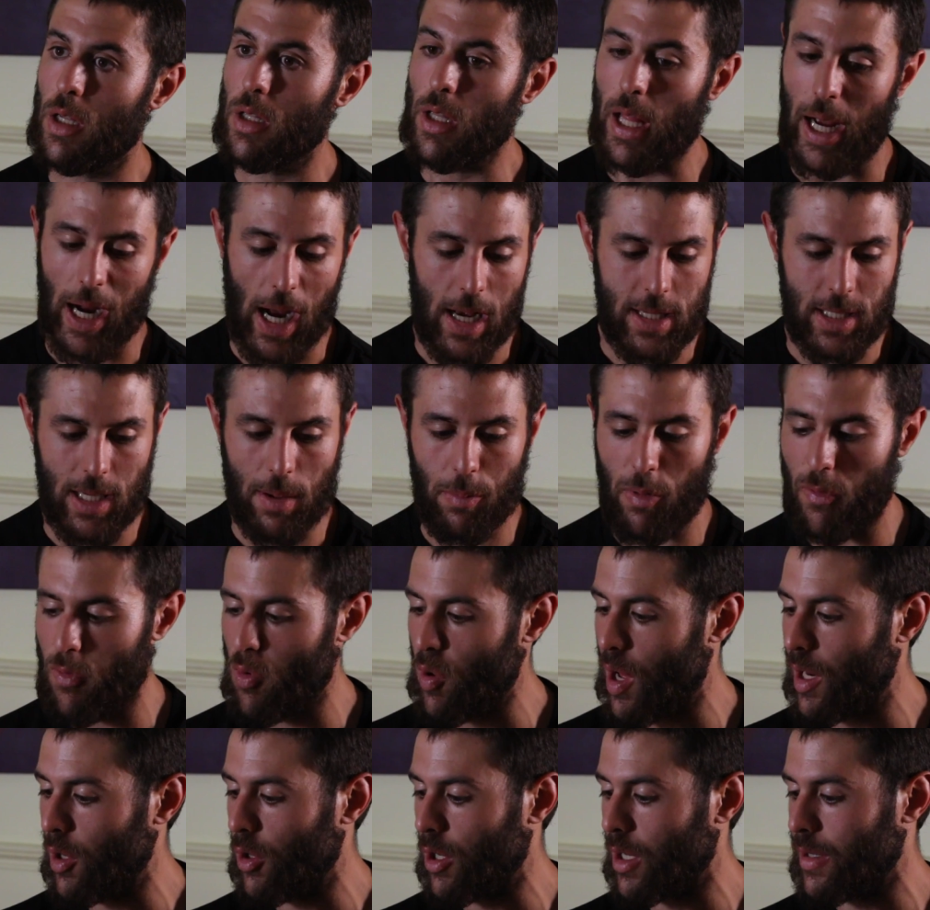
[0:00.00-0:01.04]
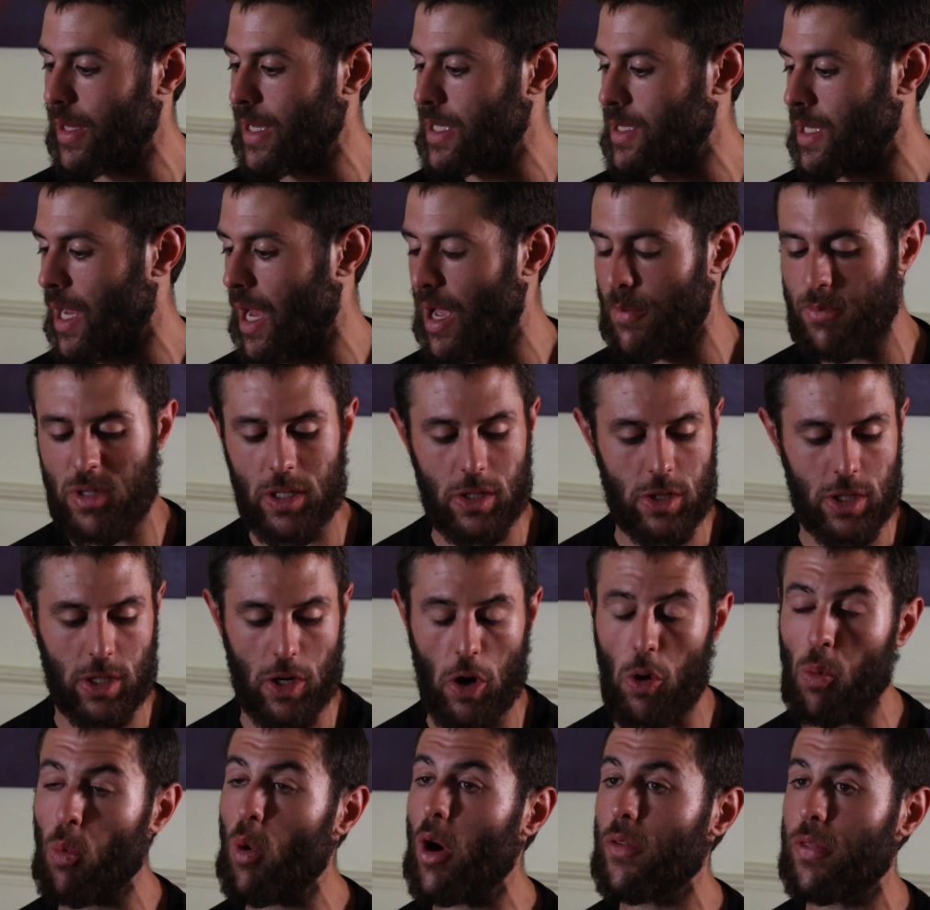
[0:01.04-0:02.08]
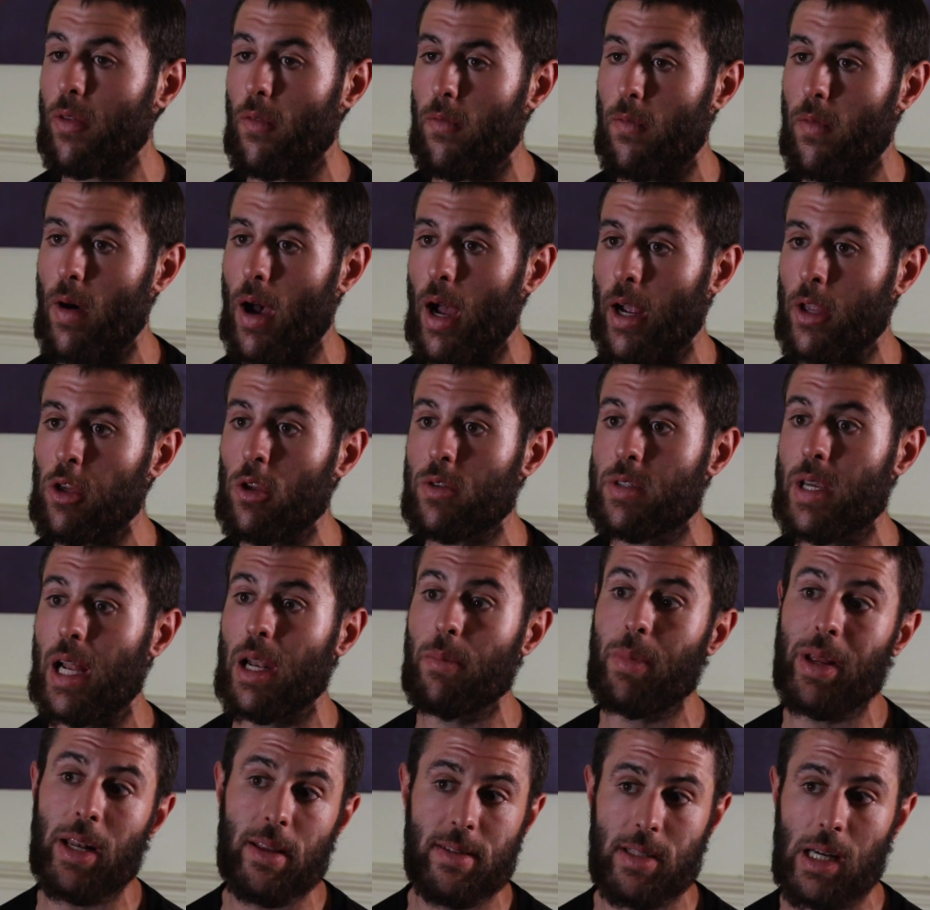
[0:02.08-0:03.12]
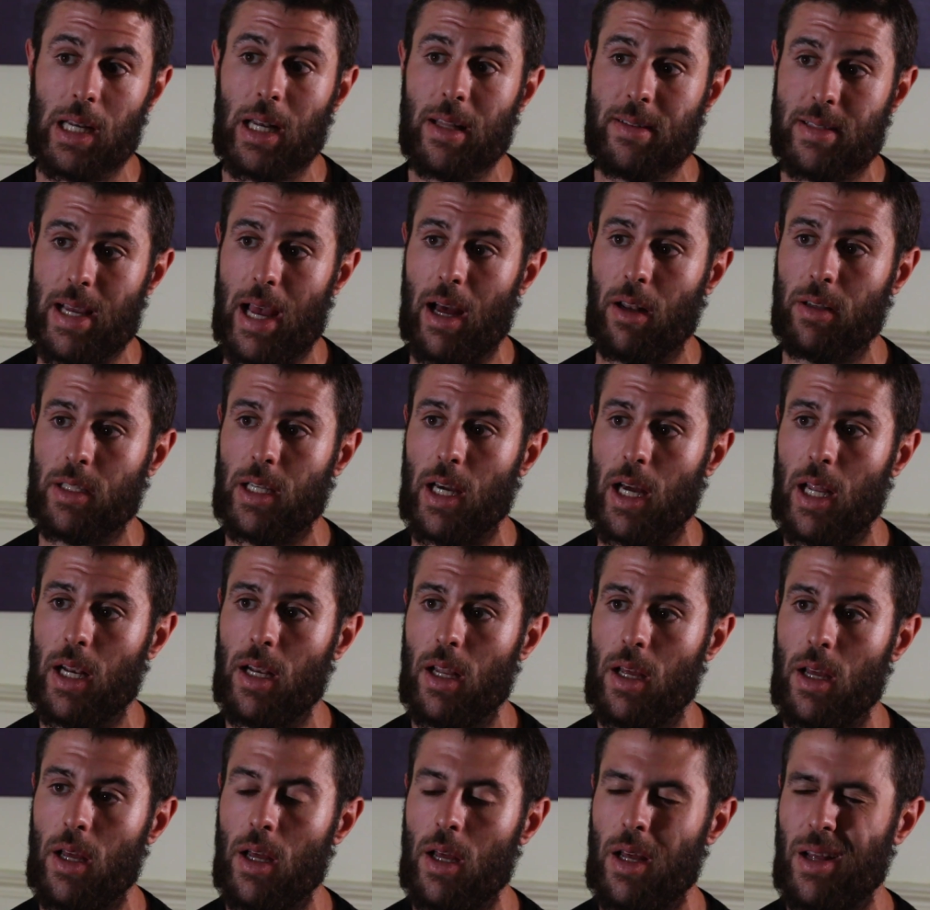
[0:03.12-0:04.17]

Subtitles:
Like I said before, I look at these harms and just go, what the fuck? You're telling me to dull it down, cunt?